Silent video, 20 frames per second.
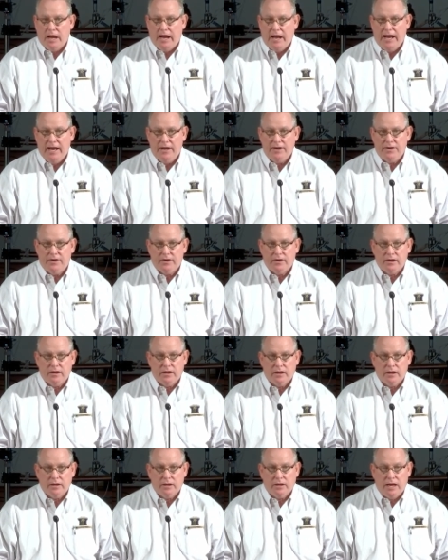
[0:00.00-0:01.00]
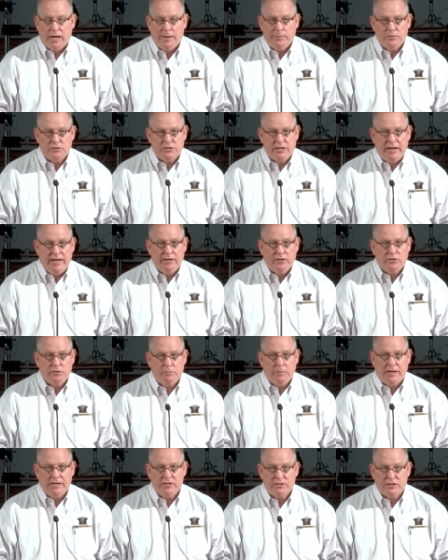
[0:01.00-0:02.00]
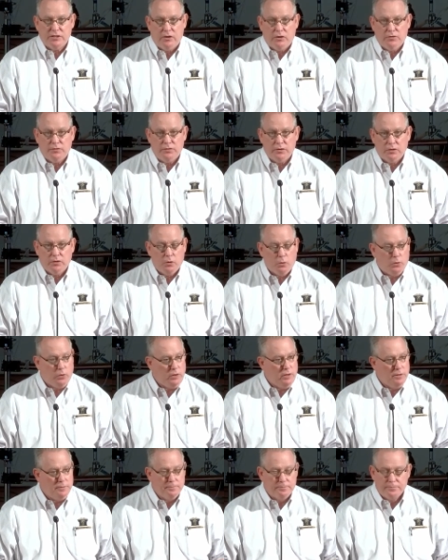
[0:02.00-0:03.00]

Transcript: And I'm saying to myself, Lord,